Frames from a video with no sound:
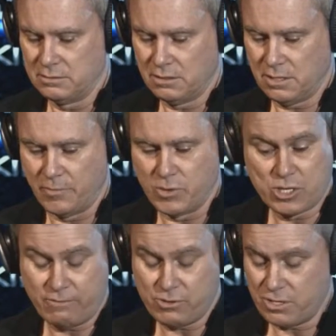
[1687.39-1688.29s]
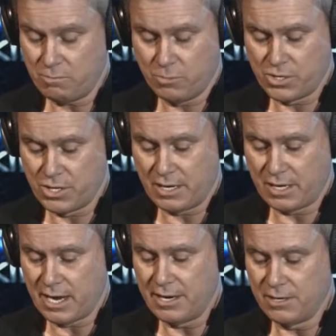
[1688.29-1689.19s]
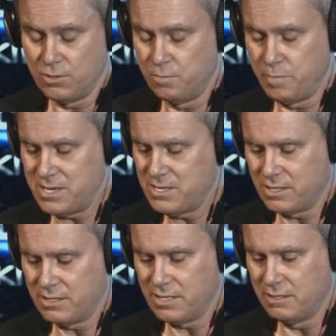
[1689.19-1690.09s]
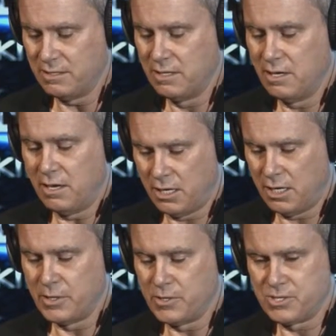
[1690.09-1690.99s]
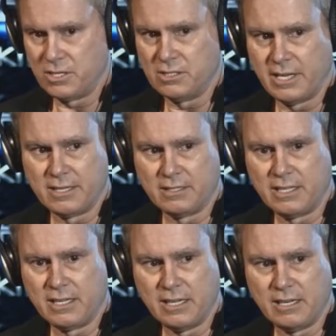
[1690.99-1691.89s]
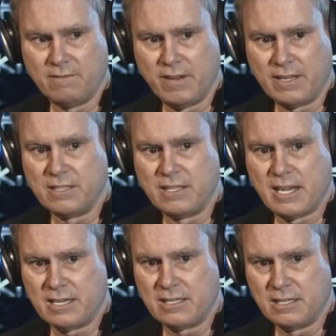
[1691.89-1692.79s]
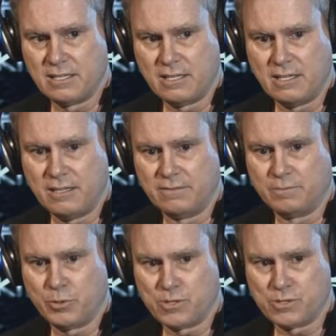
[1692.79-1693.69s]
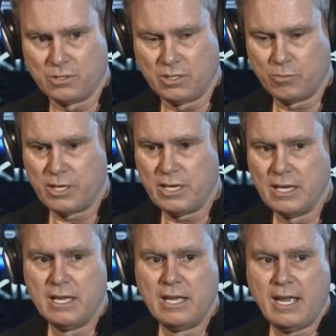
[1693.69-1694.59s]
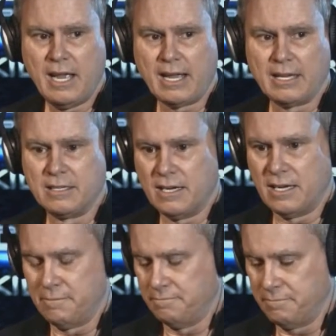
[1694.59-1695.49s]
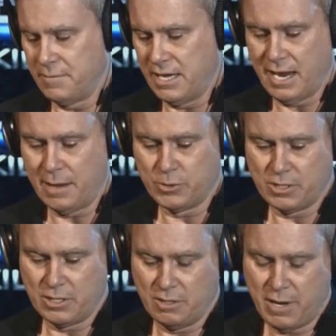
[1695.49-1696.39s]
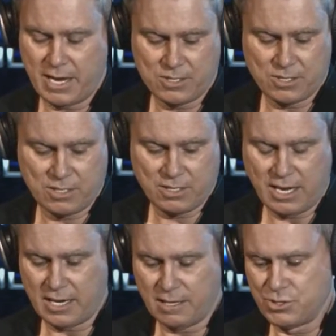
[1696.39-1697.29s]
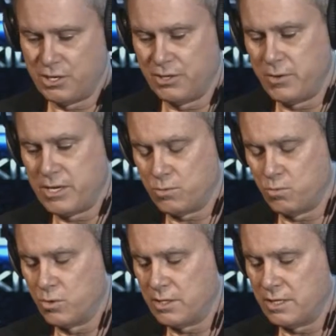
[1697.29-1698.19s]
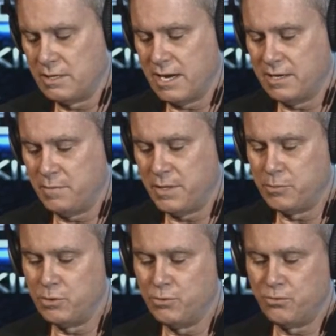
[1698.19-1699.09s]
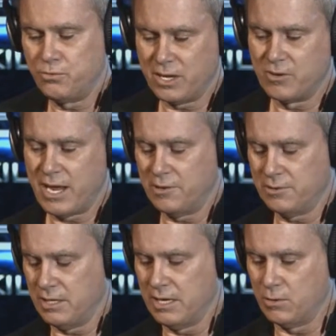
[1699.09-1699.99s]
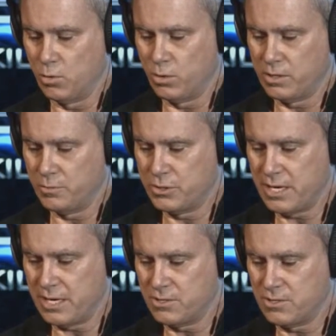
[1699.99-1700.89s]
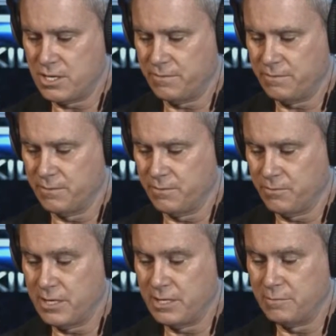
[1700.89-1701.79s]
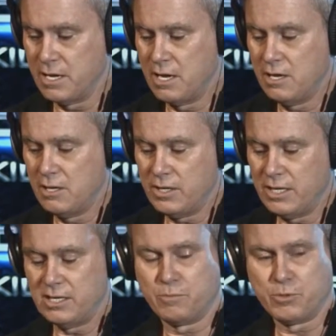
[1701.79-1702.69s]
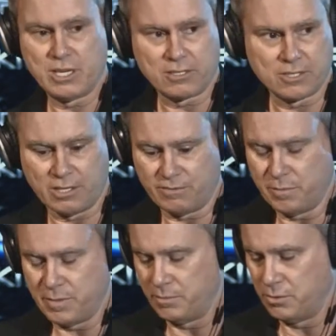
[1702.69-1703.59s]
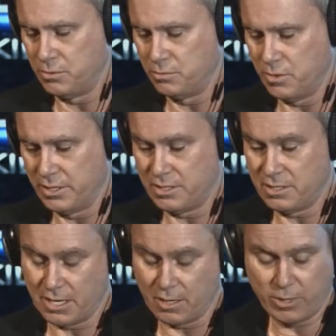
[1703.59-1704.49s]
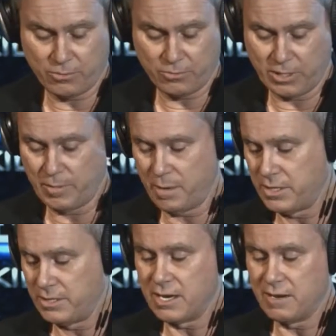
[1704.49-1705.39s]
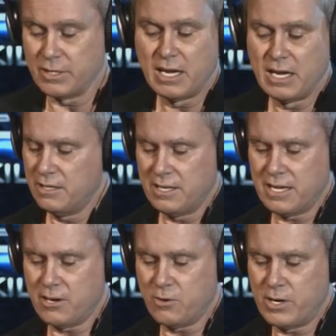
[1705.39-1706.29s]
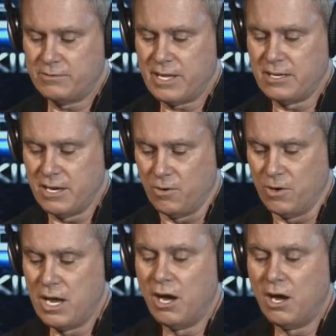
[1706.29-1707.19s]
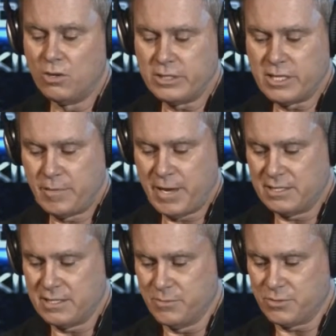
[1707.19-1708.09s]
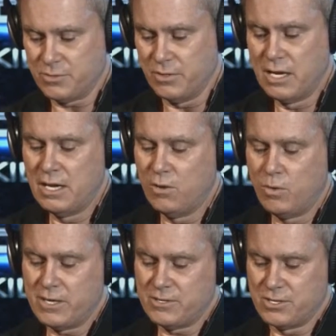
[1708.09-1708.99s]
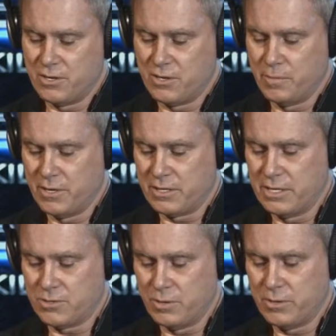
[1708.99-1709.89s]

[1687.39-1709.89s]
Thomas Jefferson was not a guy who basically almost single-handedly invented the idea of personal liberty, and Hamilton and Madison and Adams and all the rest weren't the kind of people who figured out that in order to protect yourself from freedom, you needed to protect yourself from people who wanted to take away your freedom, namely the government. Did they get credit for that? No. Only the bad comes through. What else is there in American history?